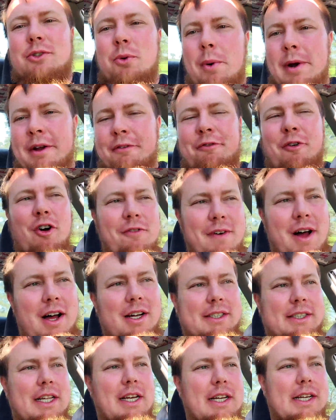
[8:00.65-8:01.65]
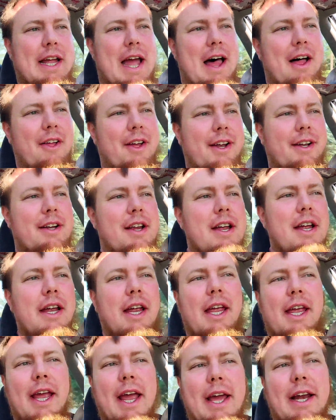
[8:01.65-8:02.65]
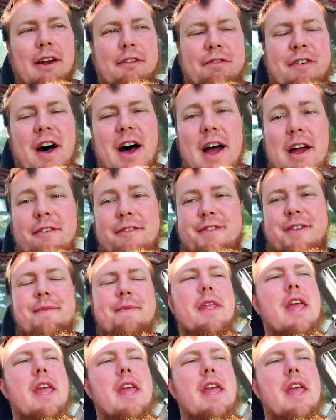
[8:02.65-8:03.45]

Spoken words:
24 miles to the gallon. E85.